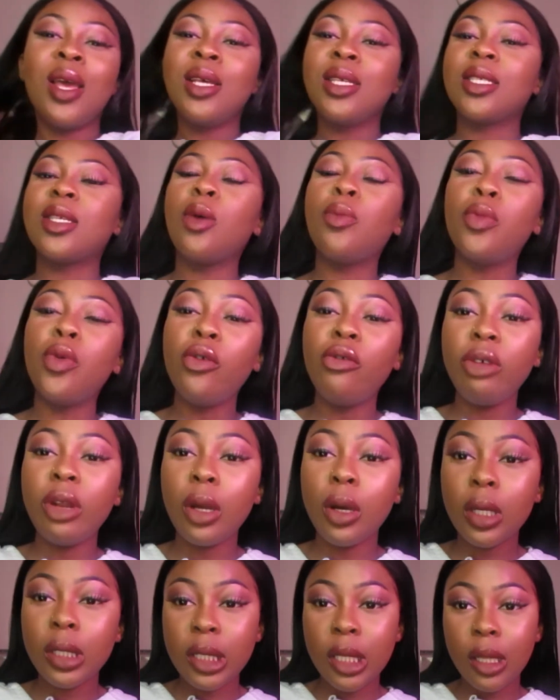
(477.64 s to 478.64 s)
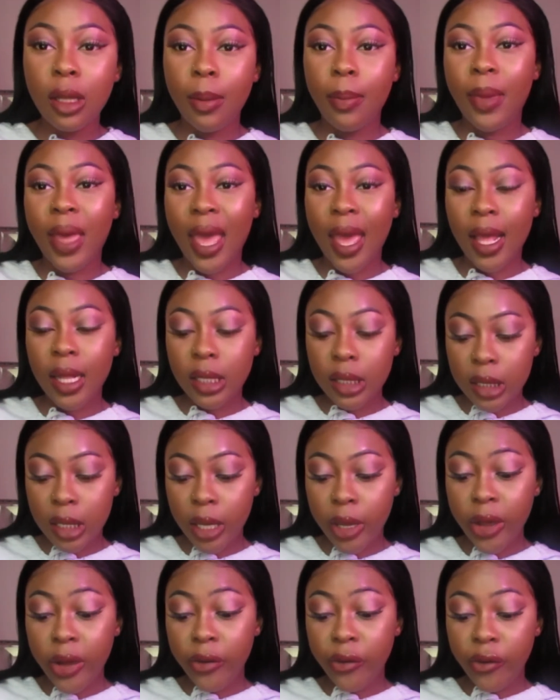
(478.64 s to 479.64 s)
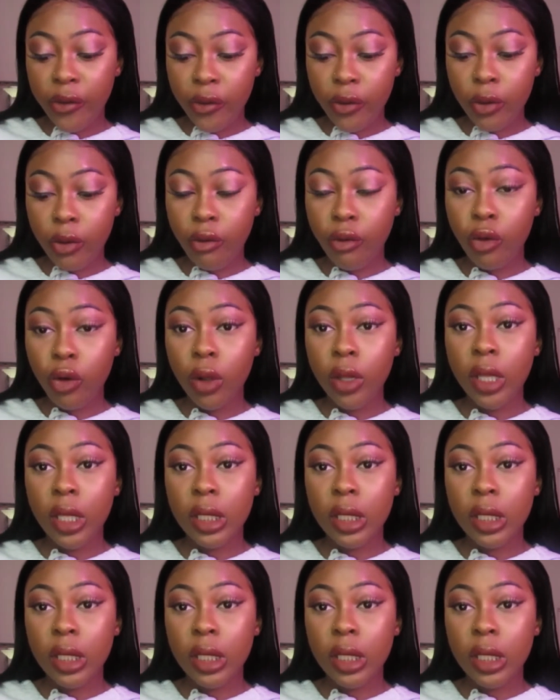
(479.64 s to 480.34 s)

So moving on to the bad stuff for